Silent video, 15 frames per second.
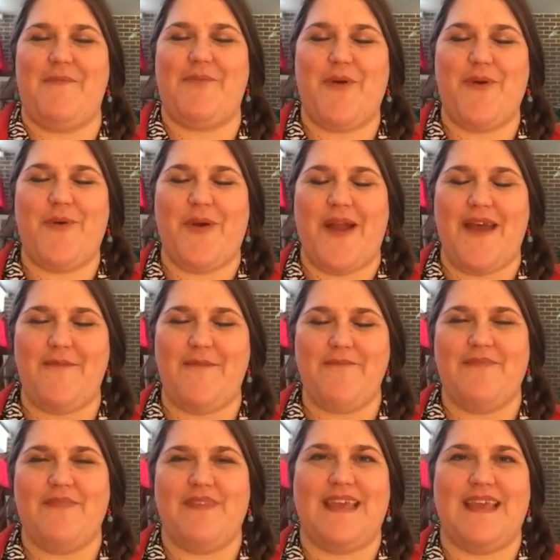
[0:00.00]

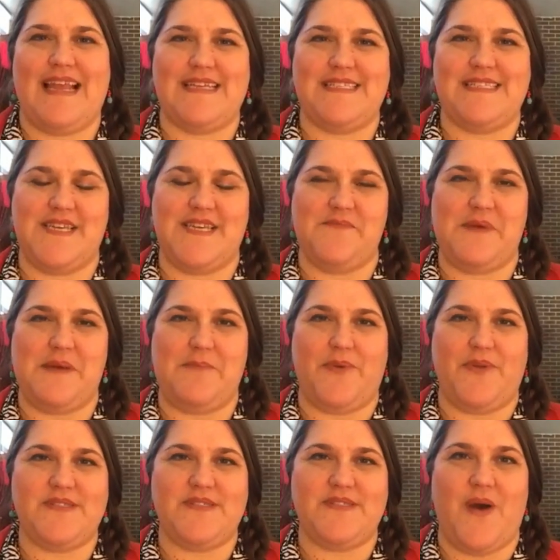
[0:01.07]
program, connecting
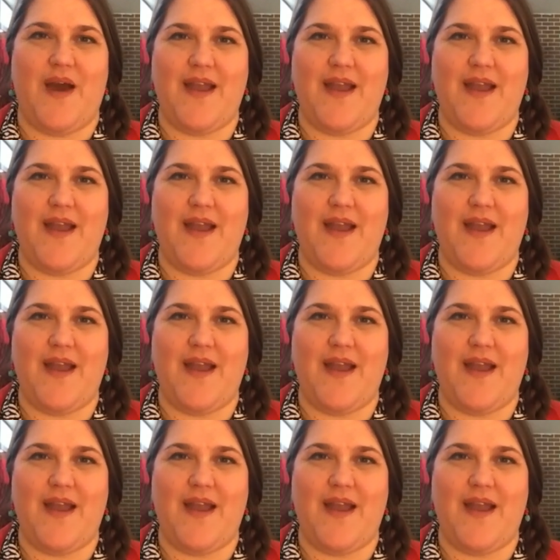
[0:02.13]
people to